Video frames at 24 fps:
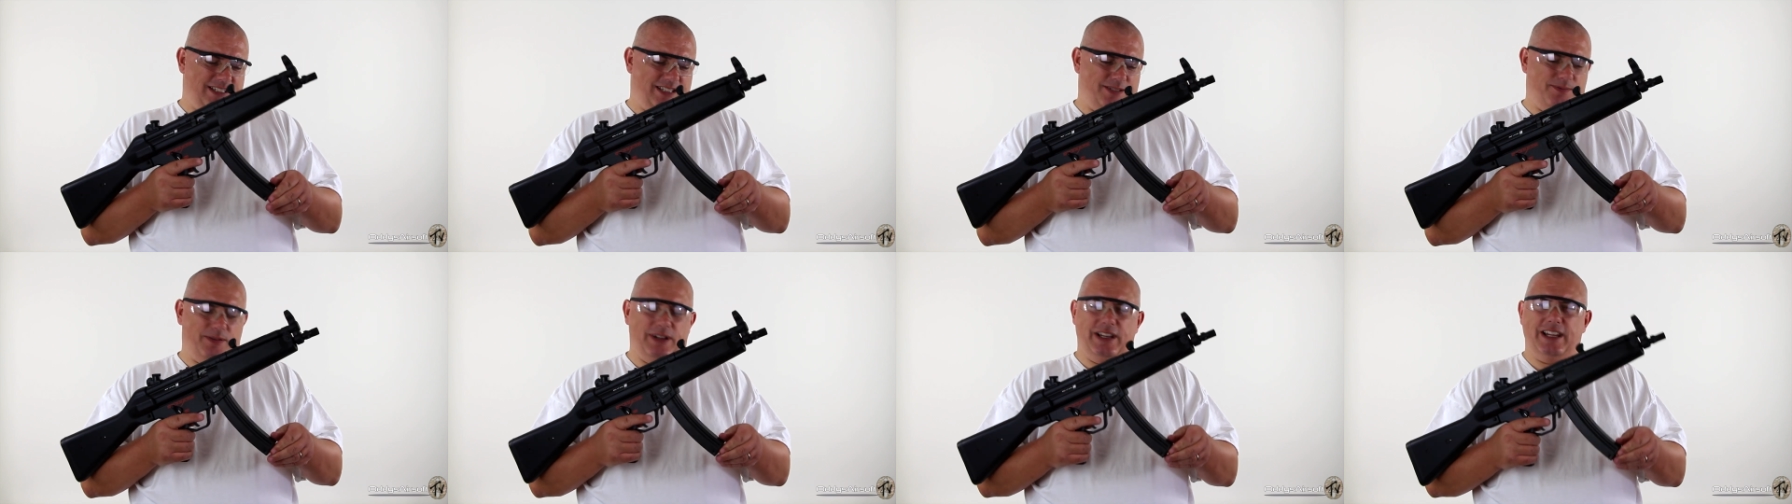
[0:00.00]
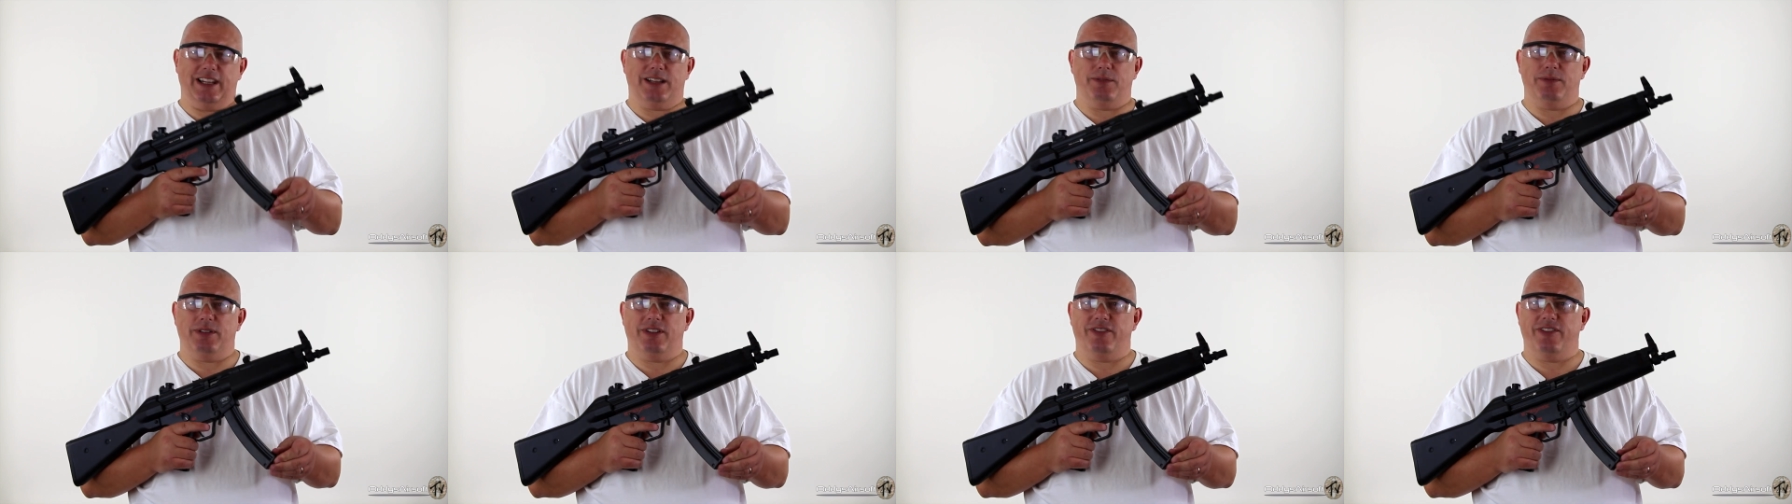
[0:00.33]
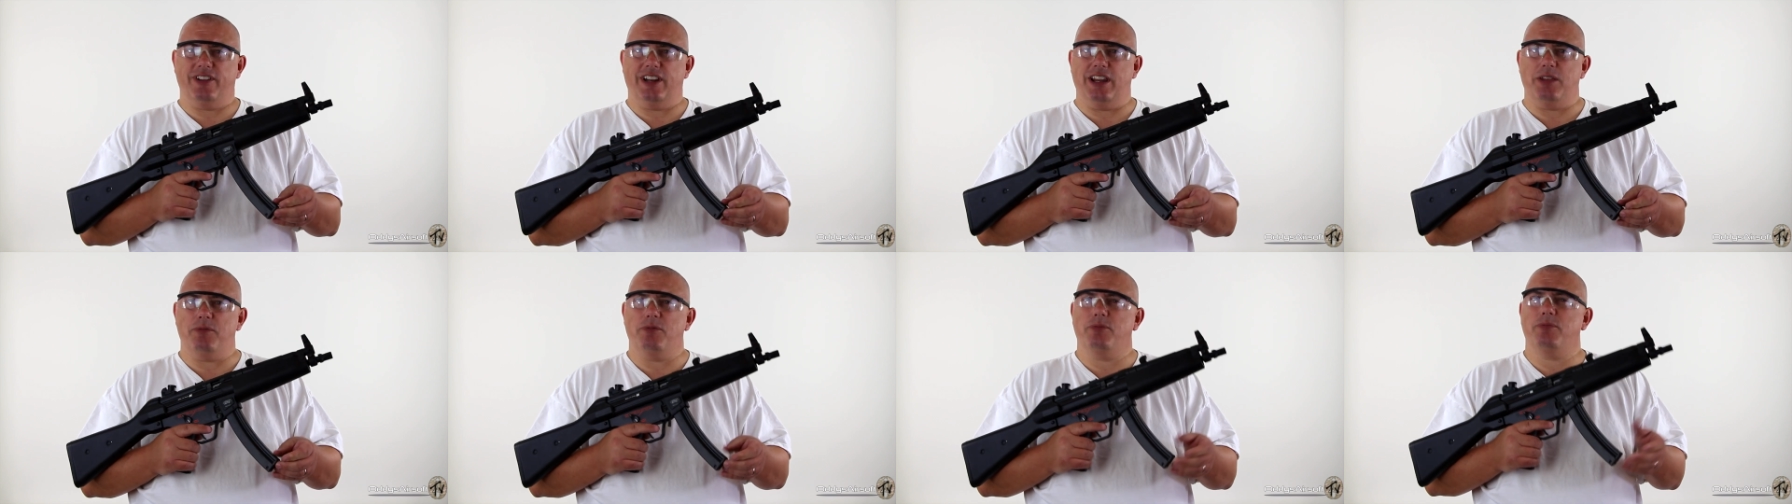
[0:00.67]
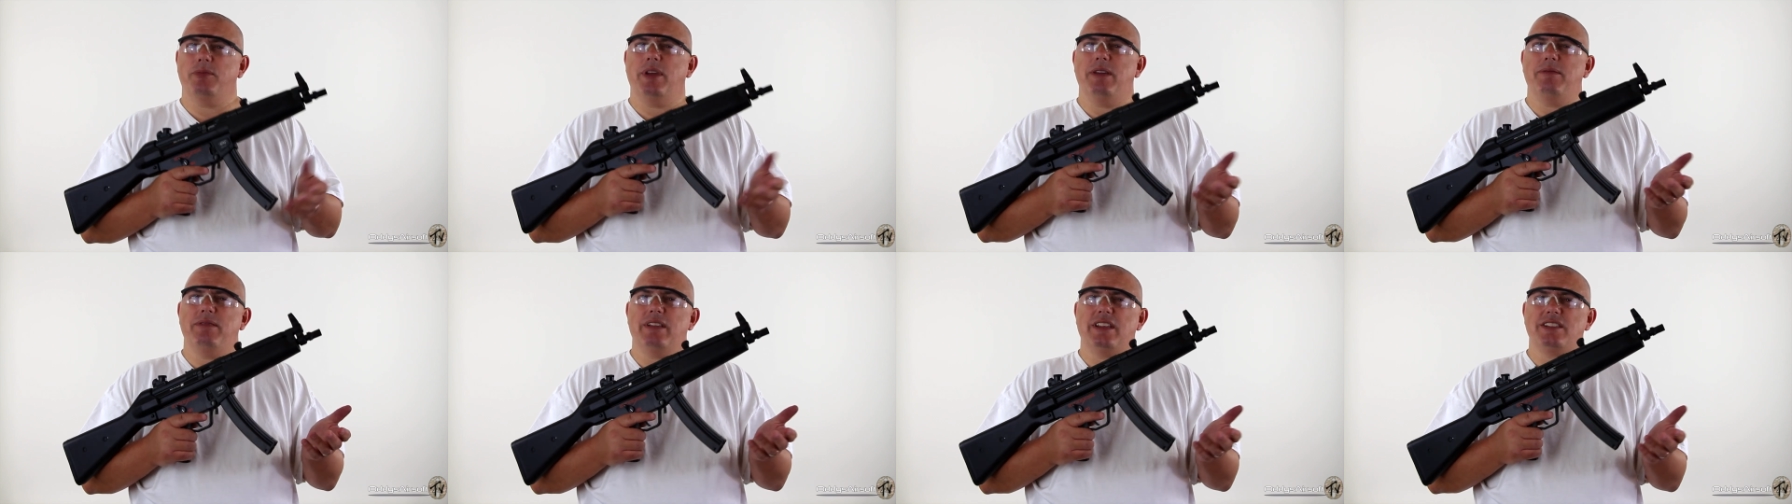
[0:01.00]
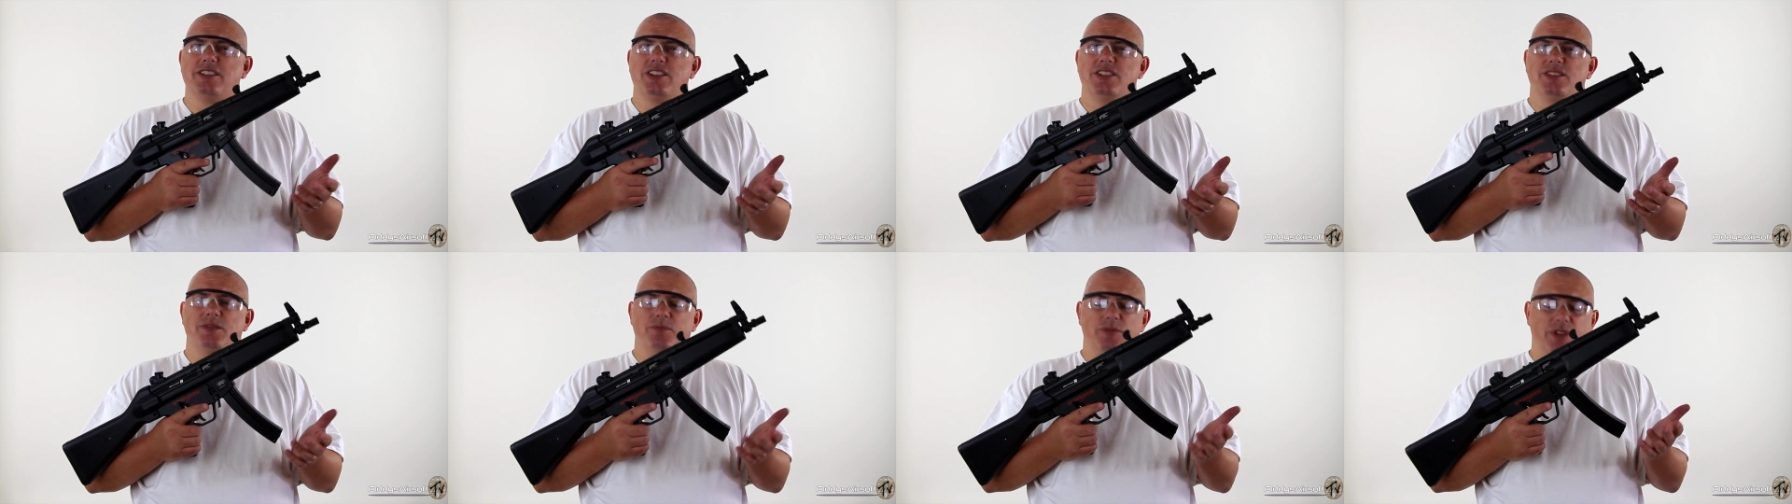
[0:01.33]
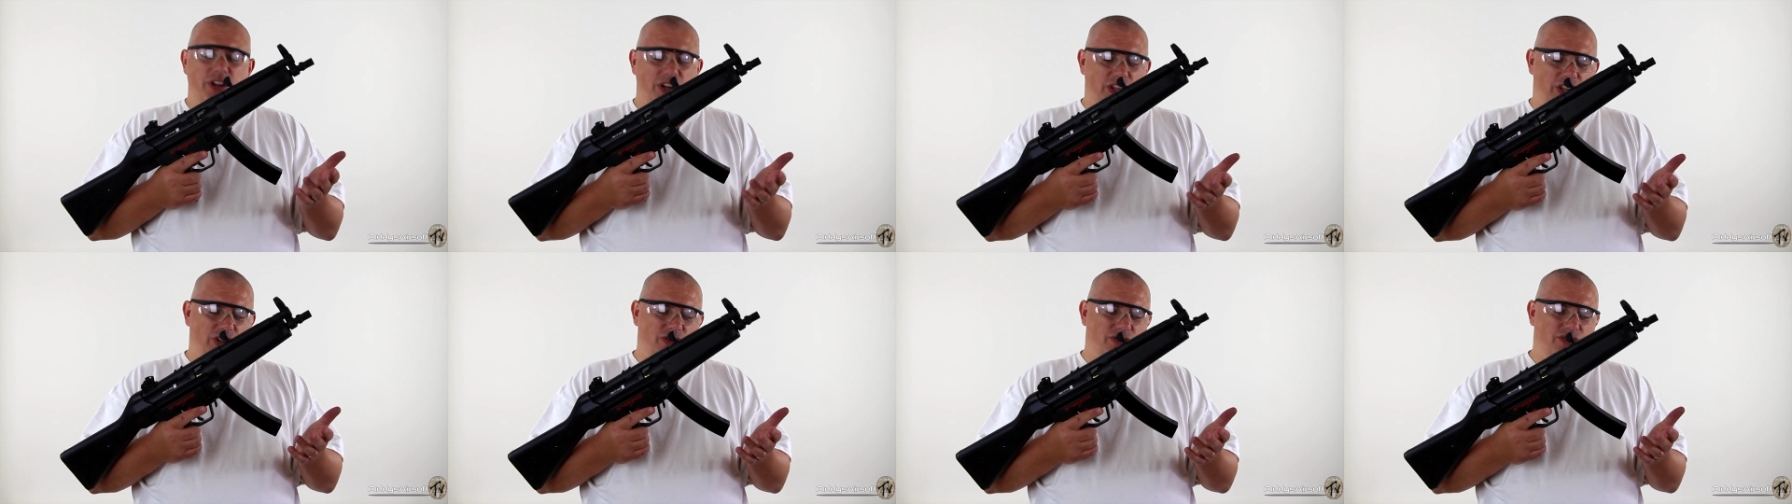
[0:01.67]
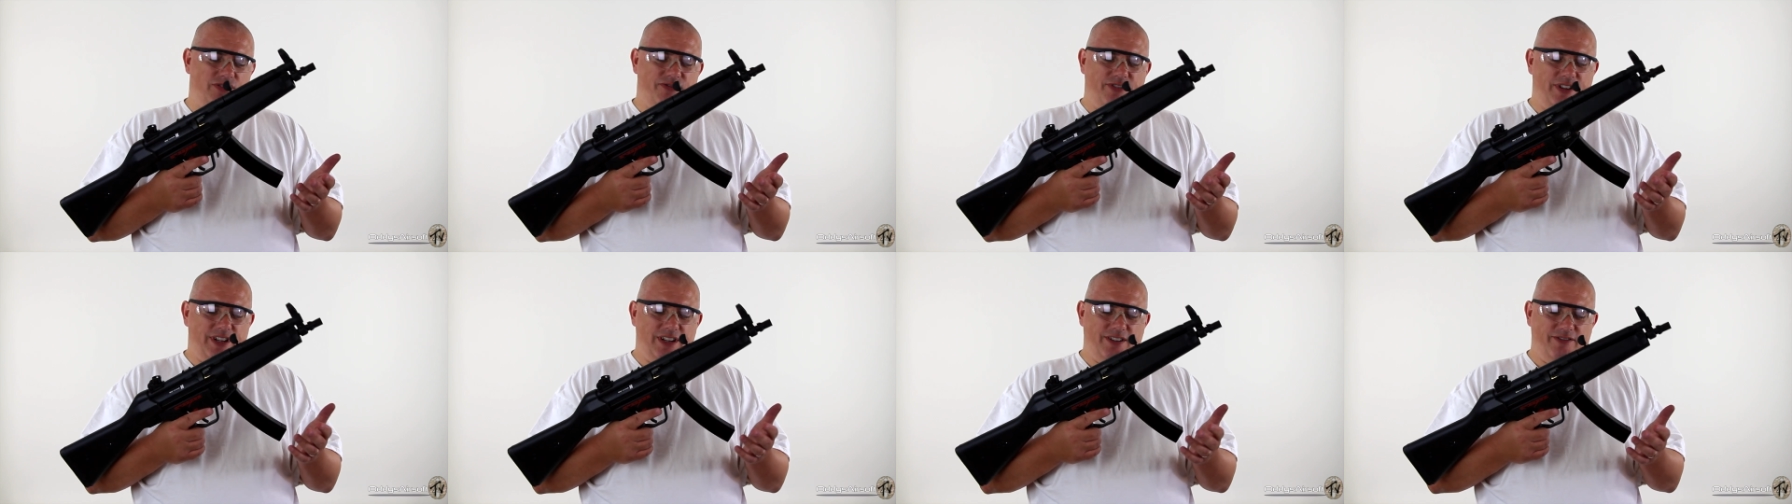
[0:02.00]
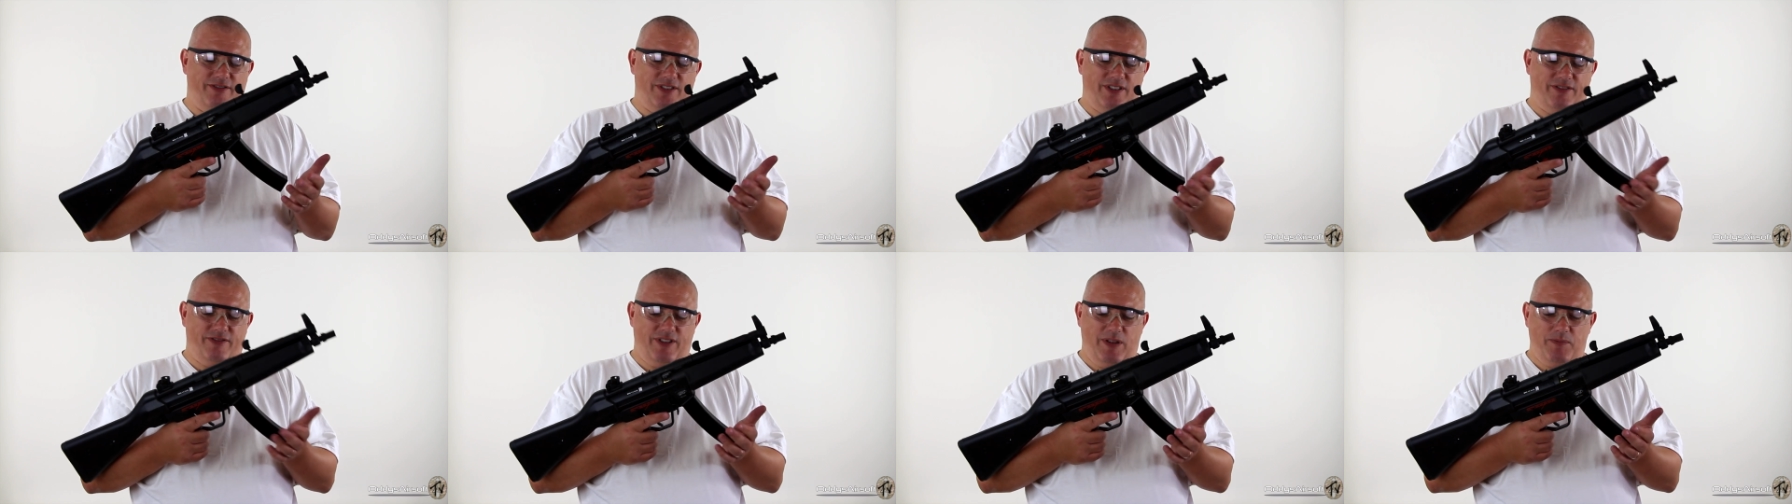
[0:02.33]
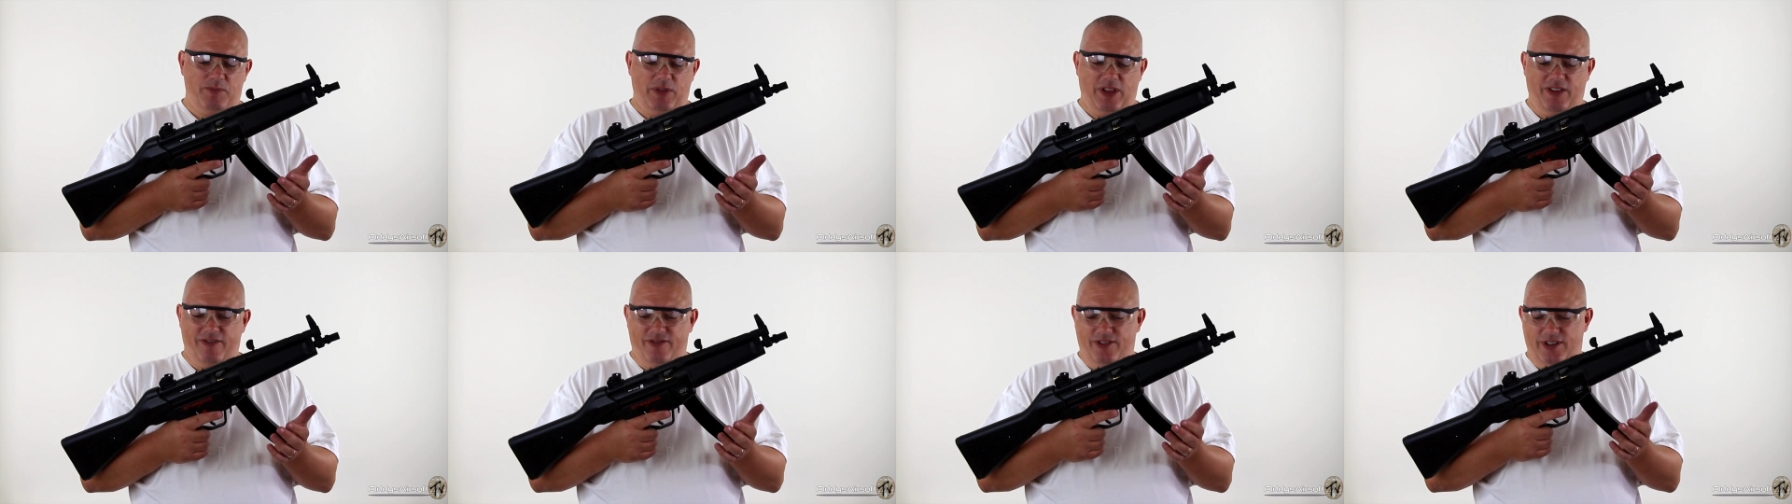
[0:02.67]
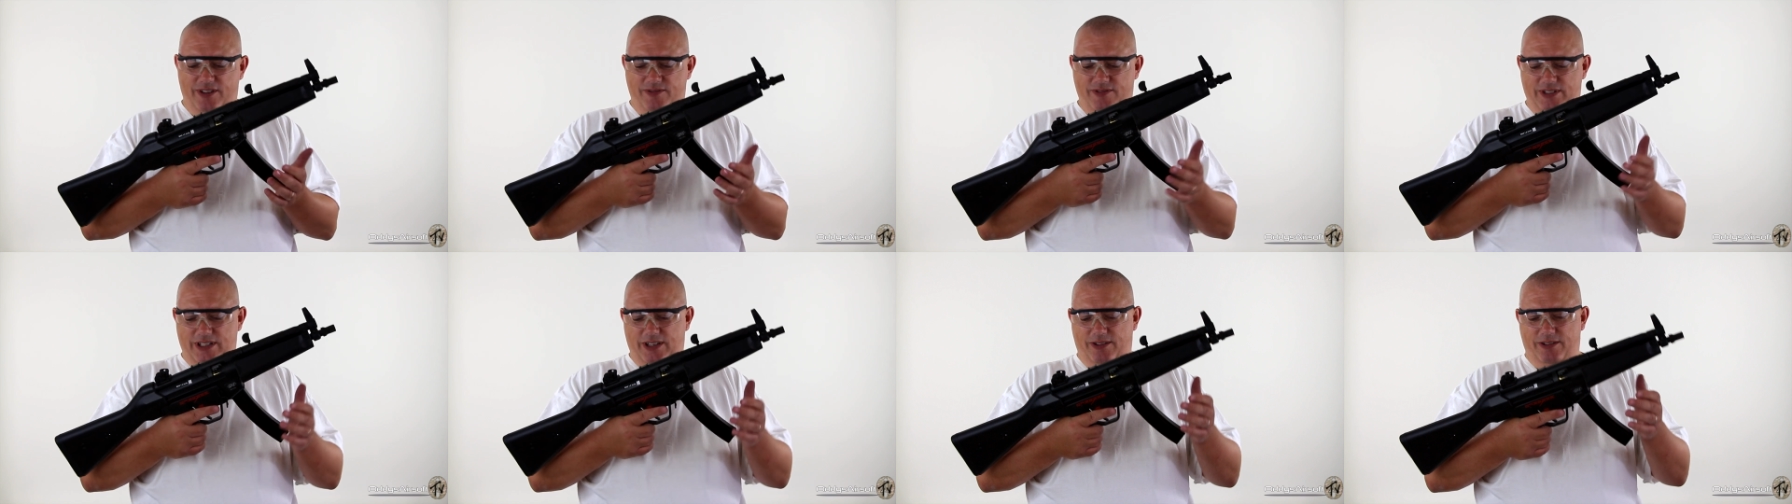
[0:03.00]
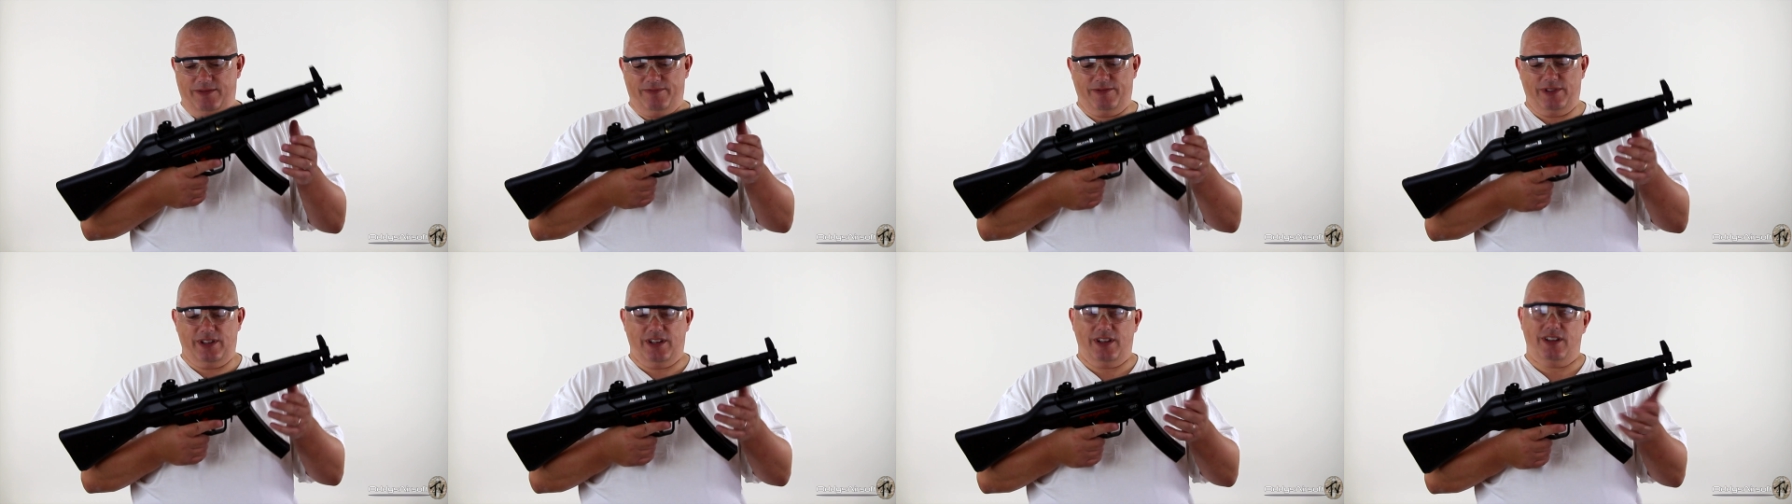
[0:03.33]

to be a little bit fiddly, but maybe that's because I'm not a huge fan of, of MP5s anyway.